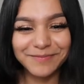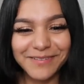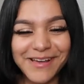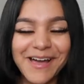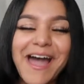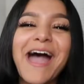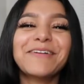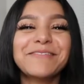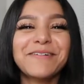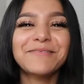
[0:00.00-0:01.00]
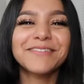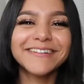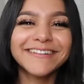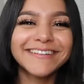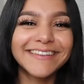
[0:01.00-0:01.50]
I remember
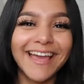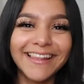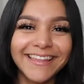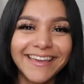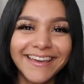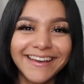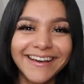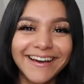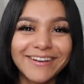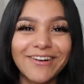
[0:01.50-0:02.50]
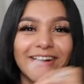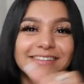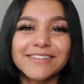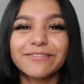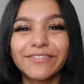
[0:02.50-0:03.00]
yelling
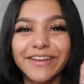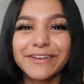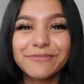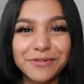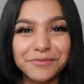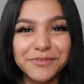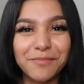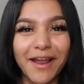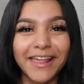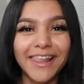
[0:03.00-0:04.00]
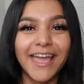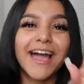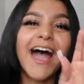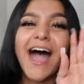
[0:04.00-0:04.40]
across the freaking room to Brian, like,